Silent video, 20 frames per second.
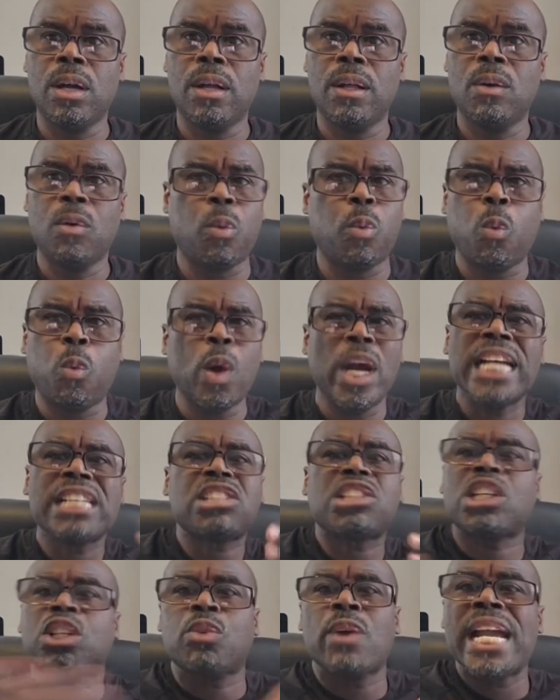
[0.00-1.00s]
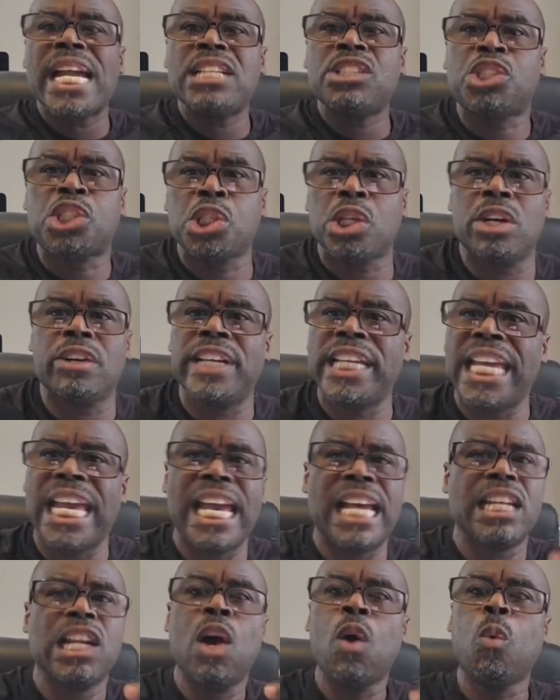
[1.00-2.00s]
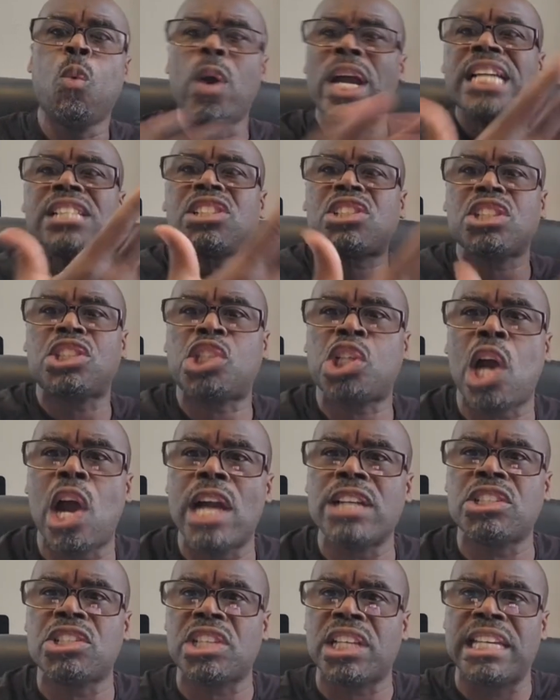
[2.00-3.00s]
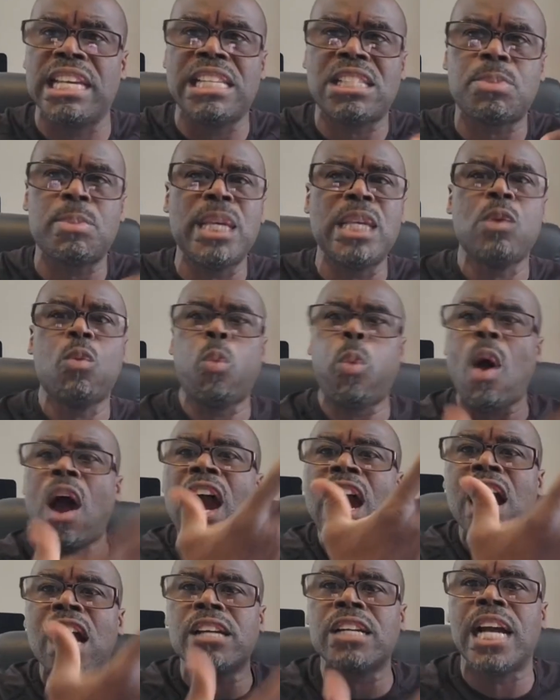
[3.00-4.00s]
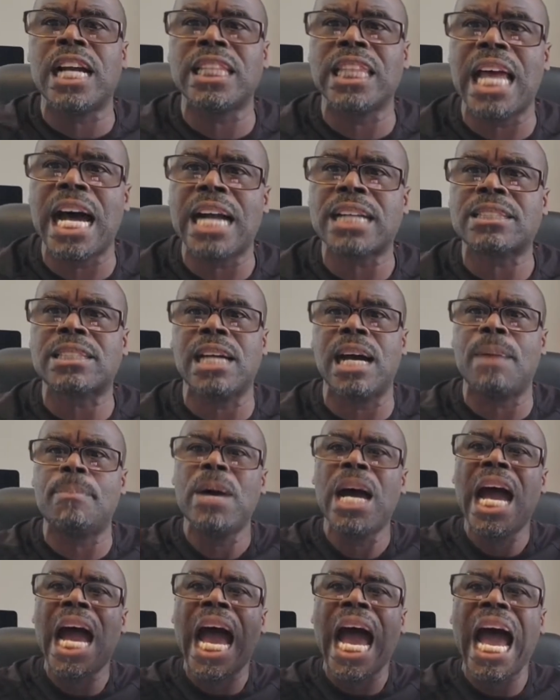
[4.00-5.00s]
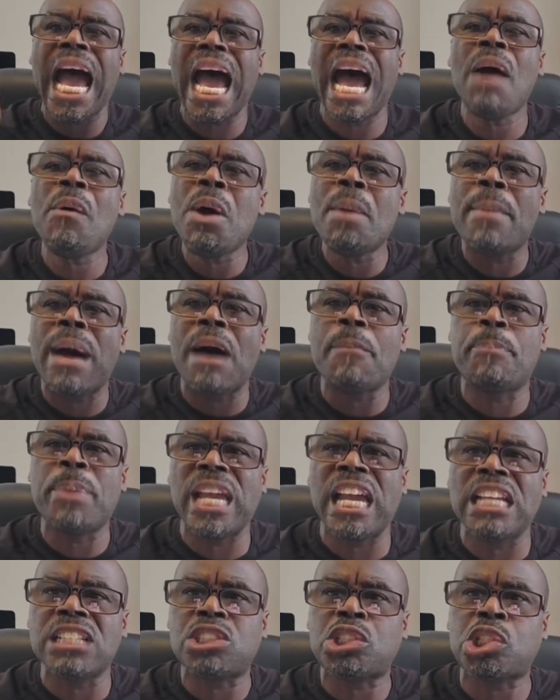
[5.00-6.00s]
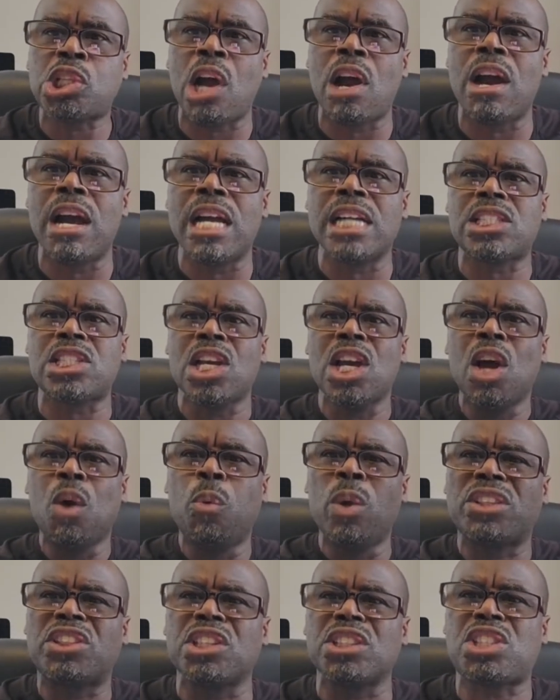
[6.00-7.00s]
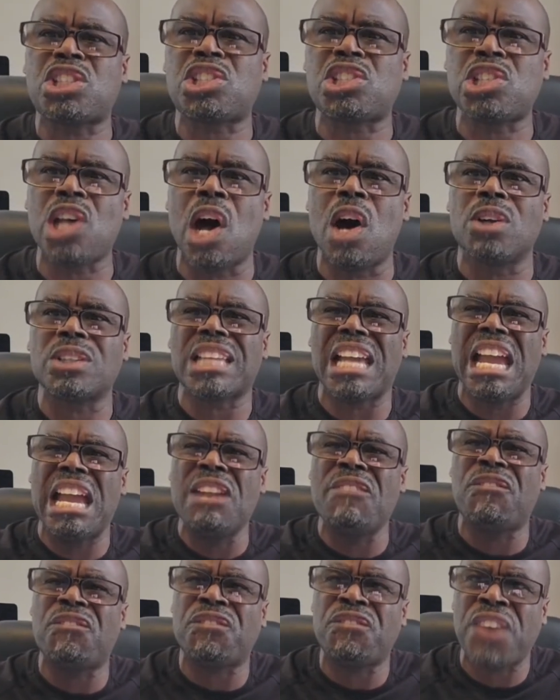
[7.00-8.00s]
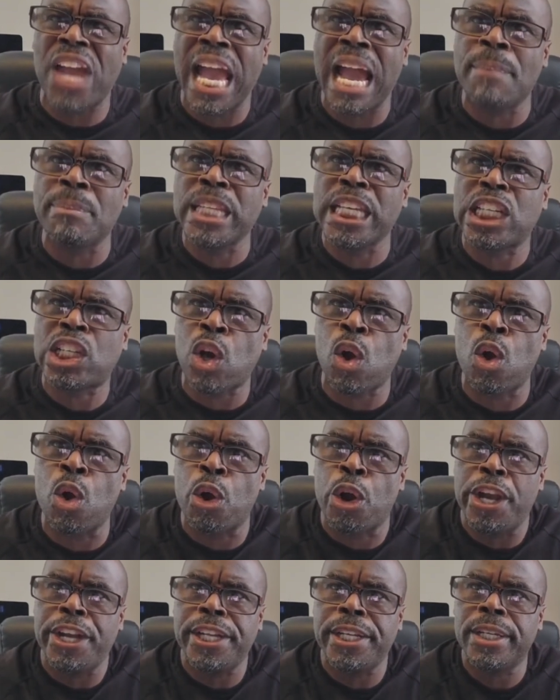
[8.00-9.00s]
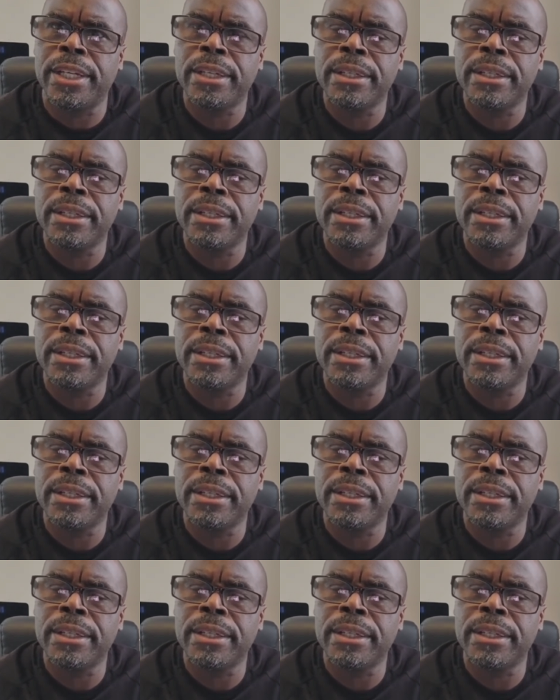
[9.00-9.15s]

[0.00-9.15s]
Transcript: Where's the grand jury at? Where's the charges against me? Why aren't I locked up? How am I being charged with assault in family court?